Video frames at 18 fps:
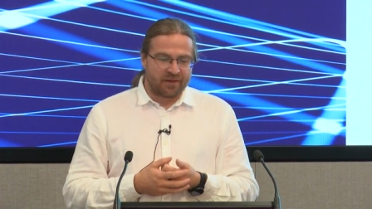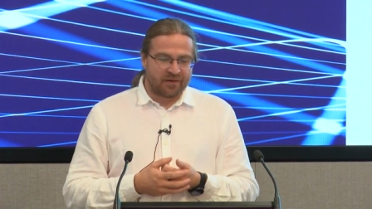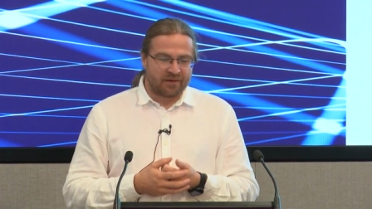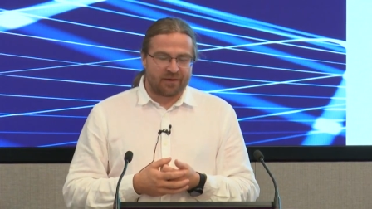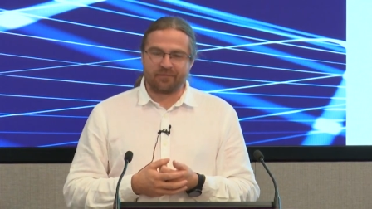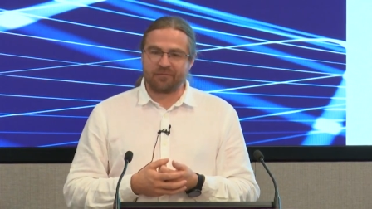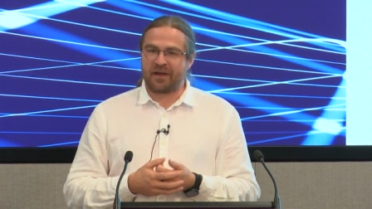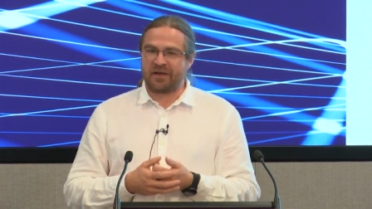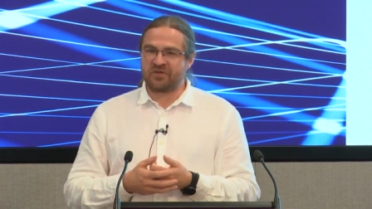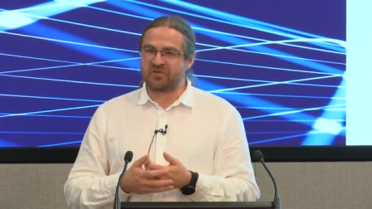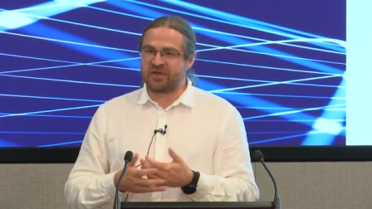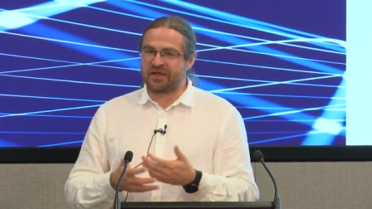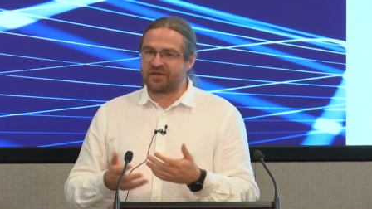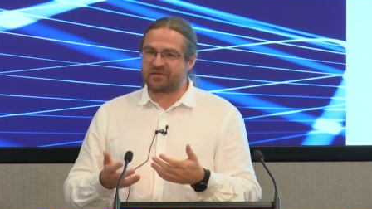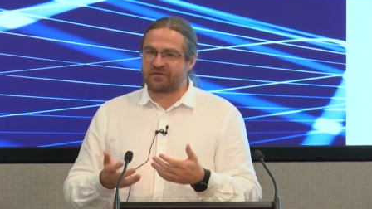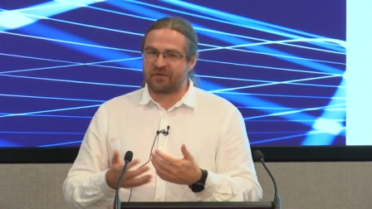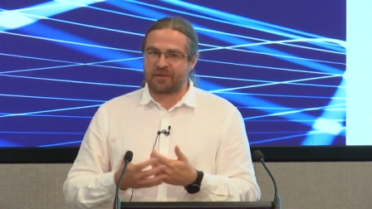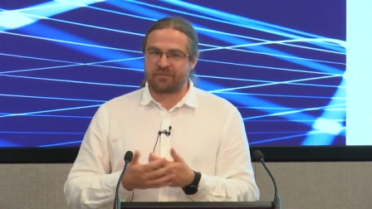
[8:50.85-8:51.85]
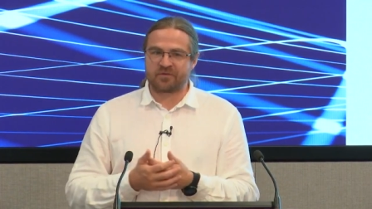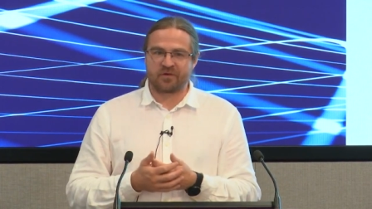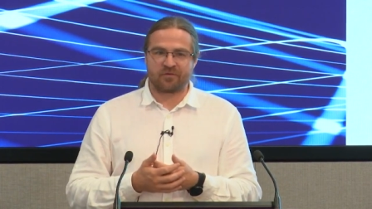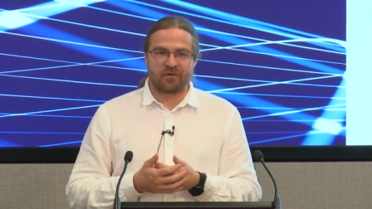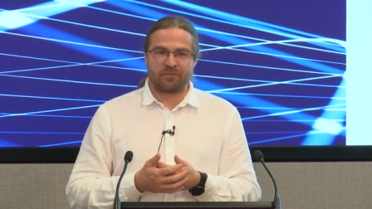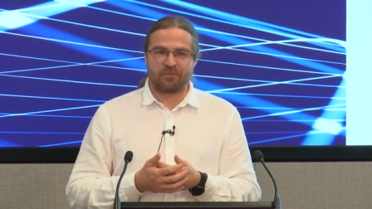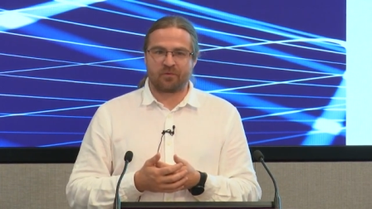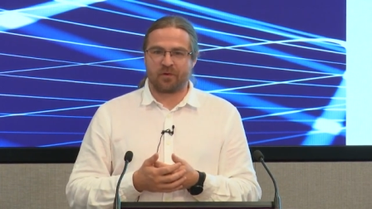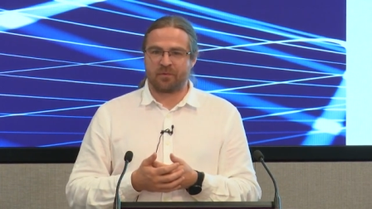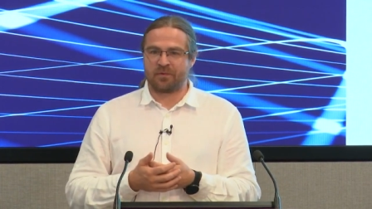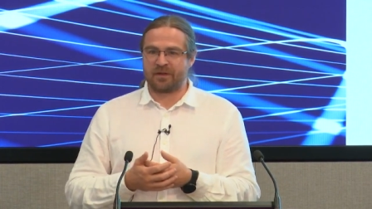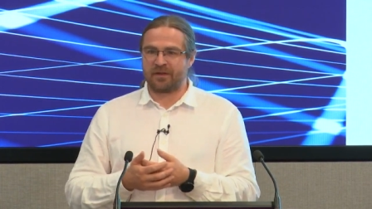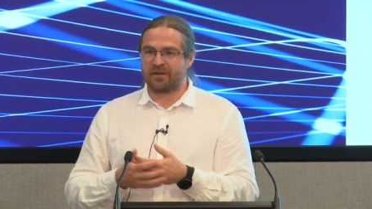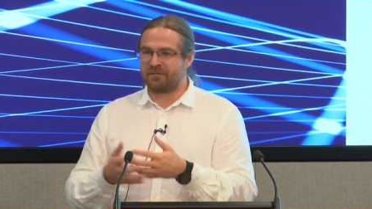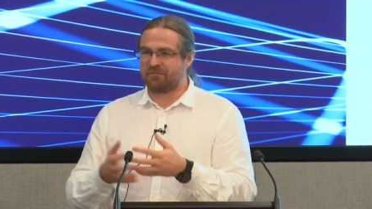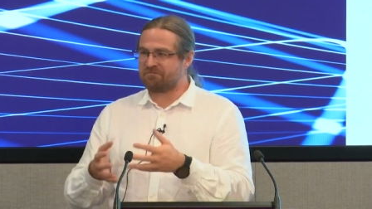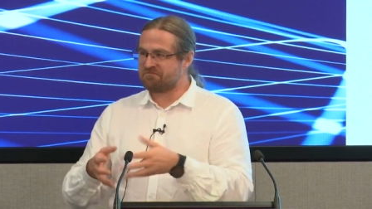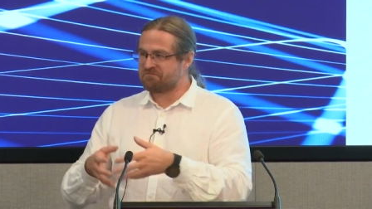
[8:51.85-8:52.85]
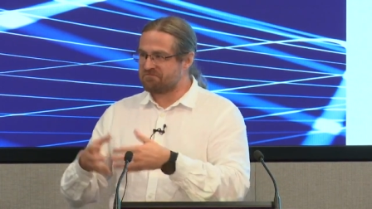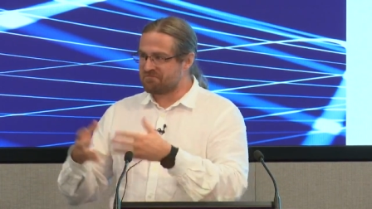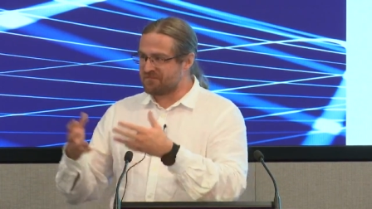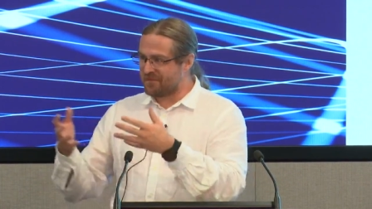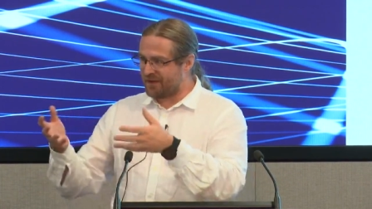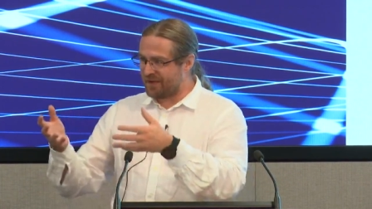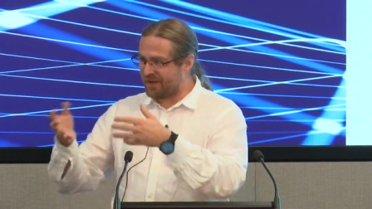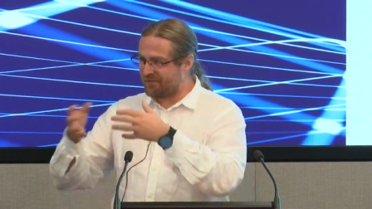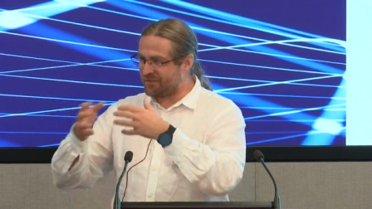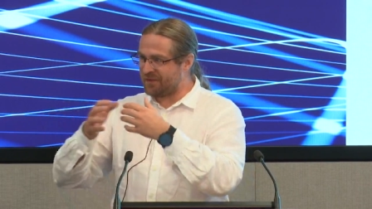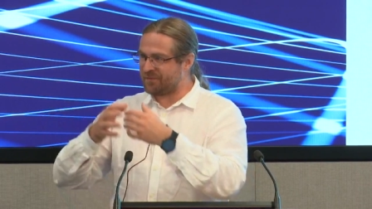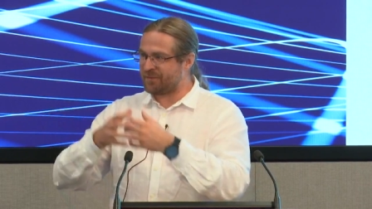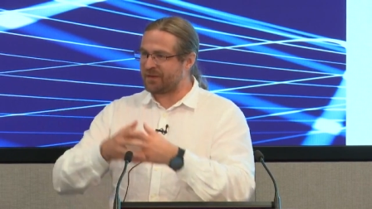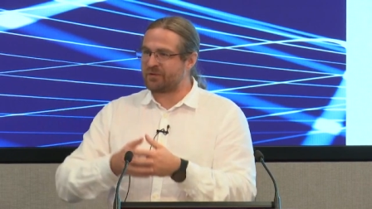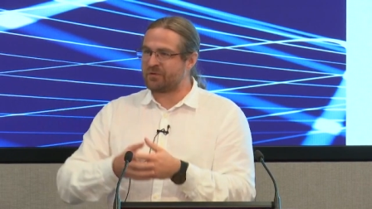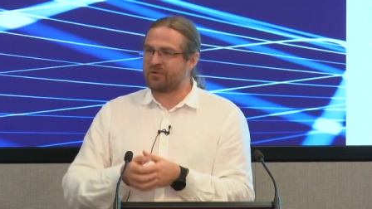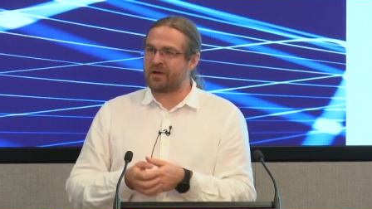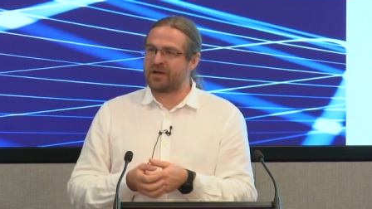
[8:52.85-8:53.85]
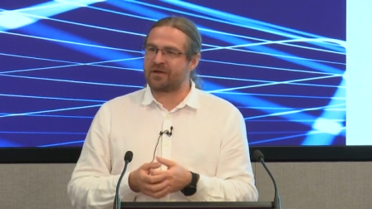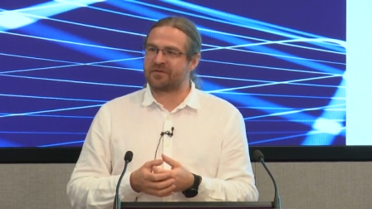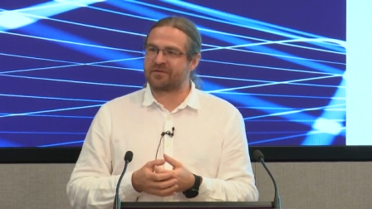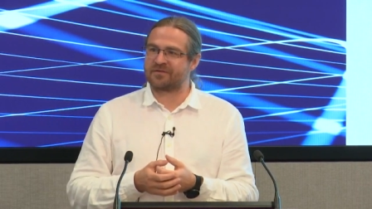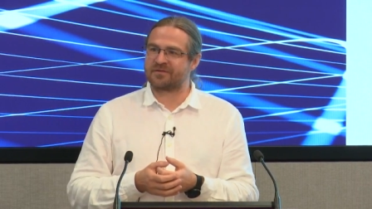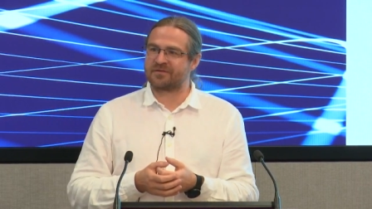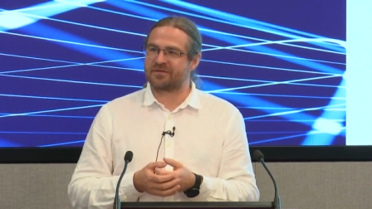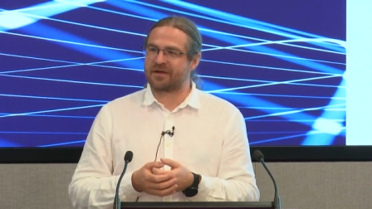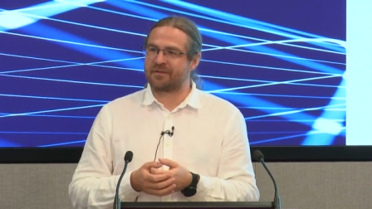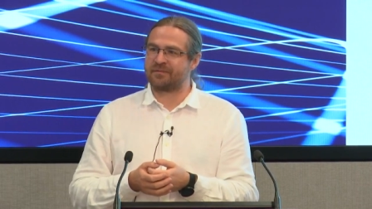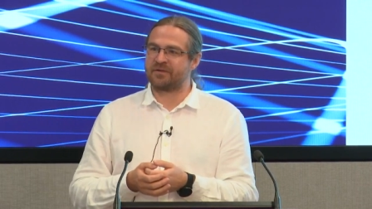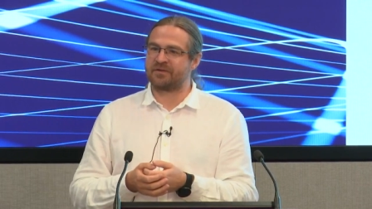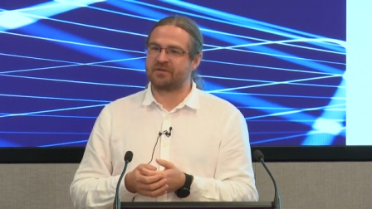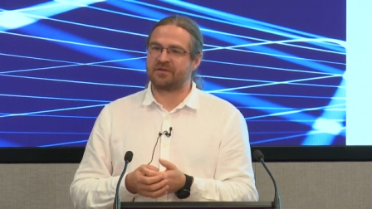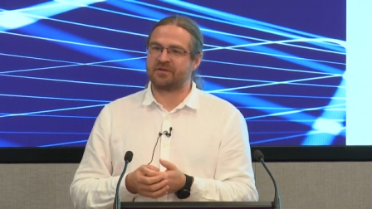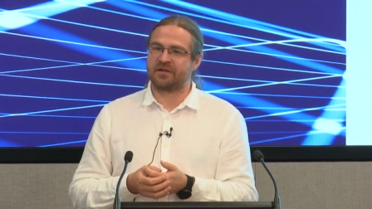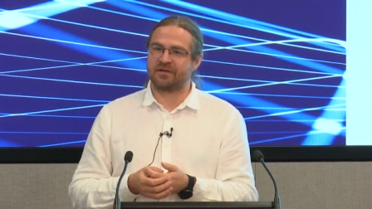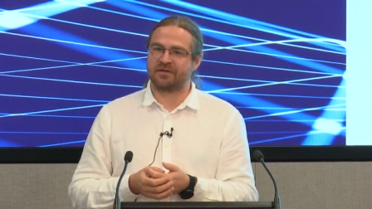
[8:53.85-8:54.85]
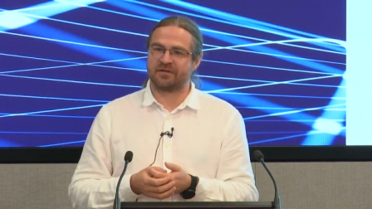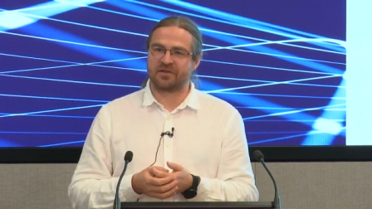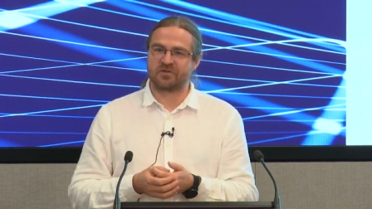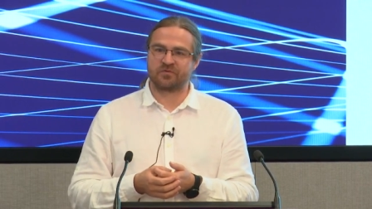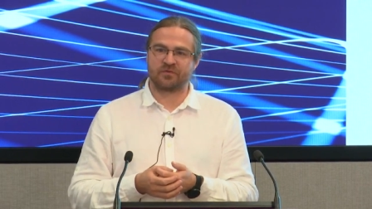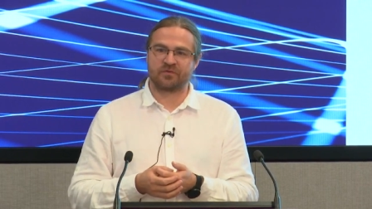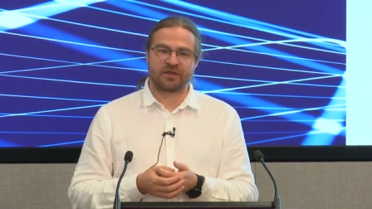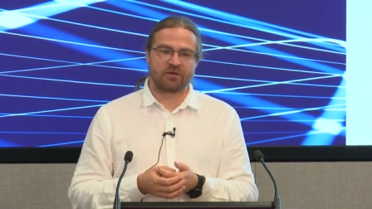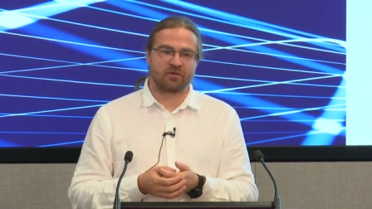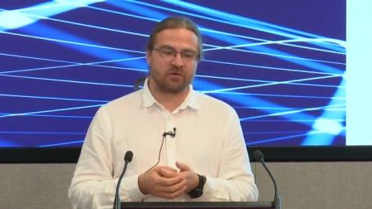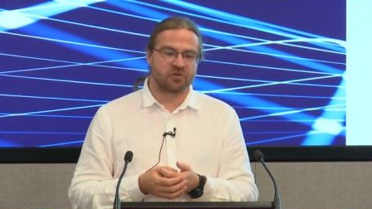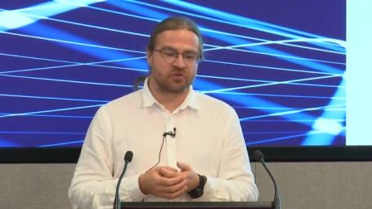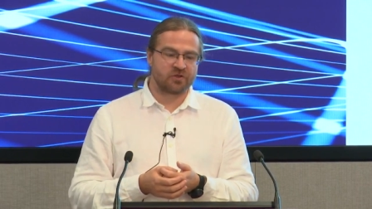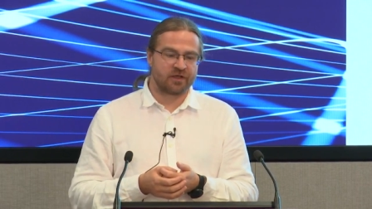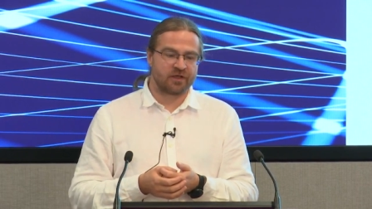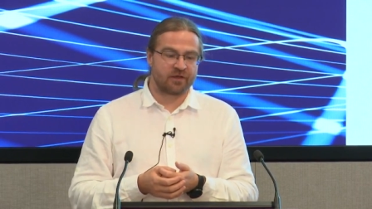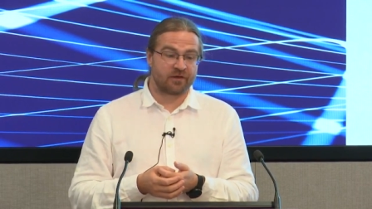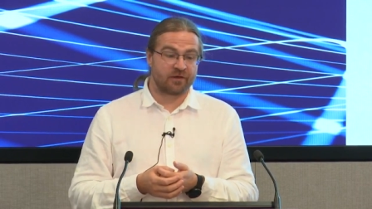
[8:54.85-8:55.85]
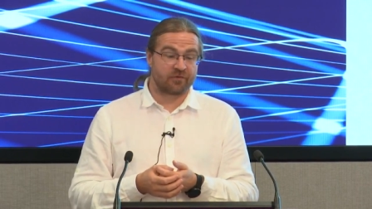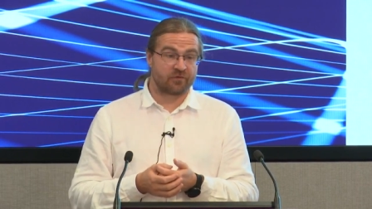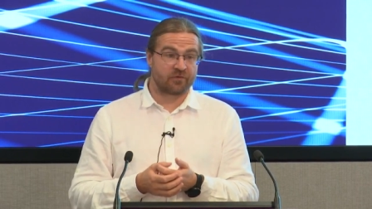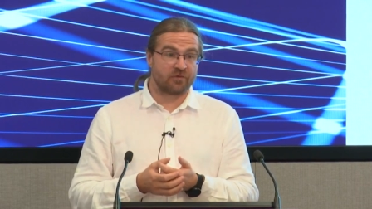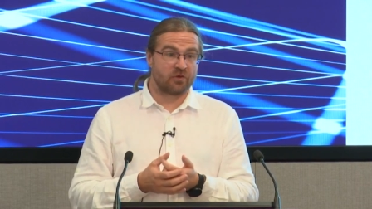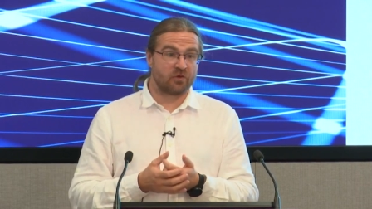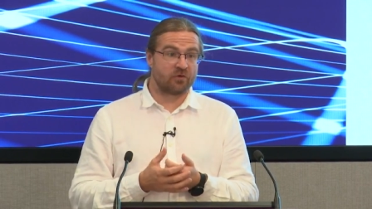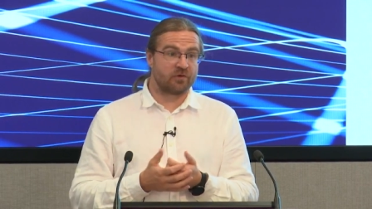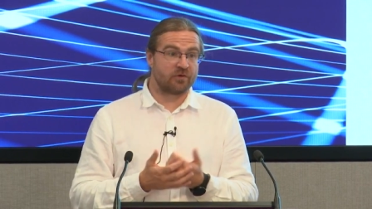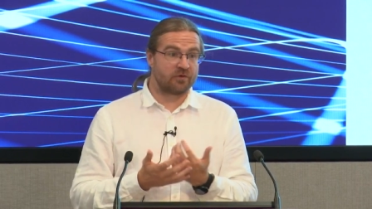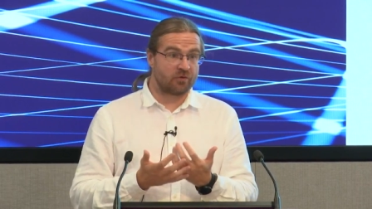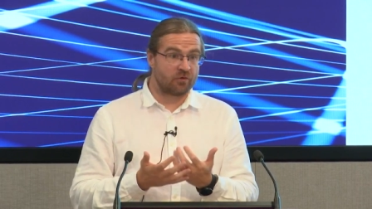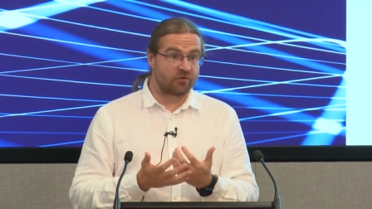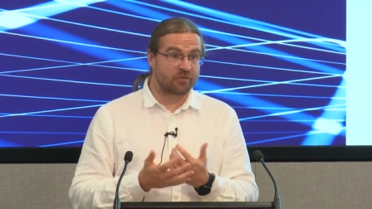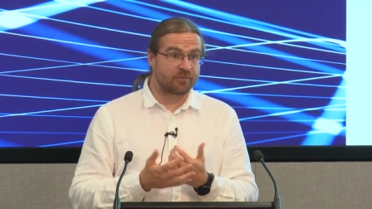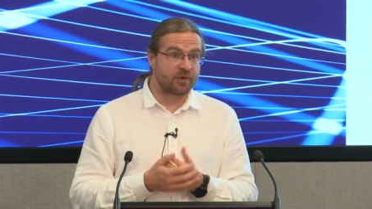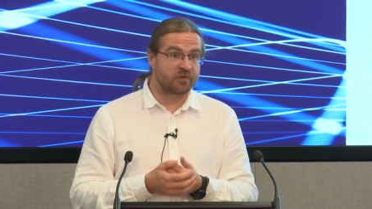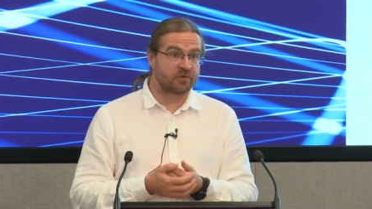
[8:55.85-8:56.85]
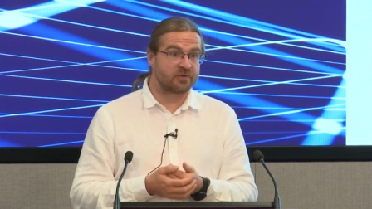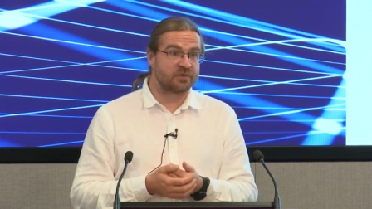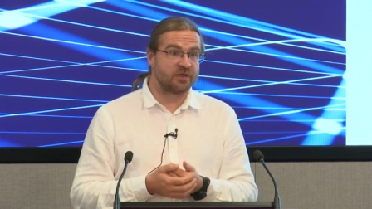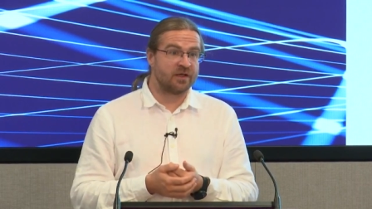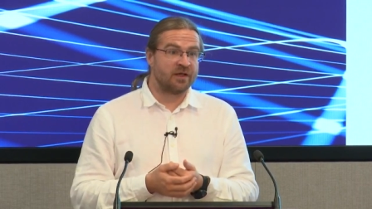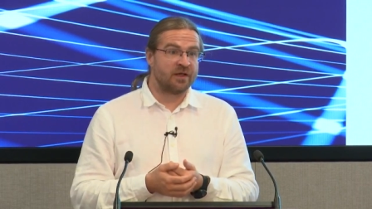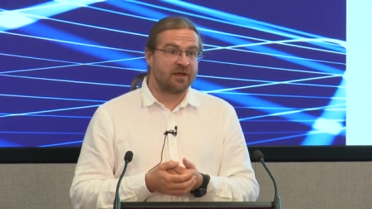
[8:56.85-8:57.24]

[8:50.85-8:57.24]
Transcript: Um, Nginx, the web server, probably everybody who has come into uh, touch with technology here has, know, knows about it.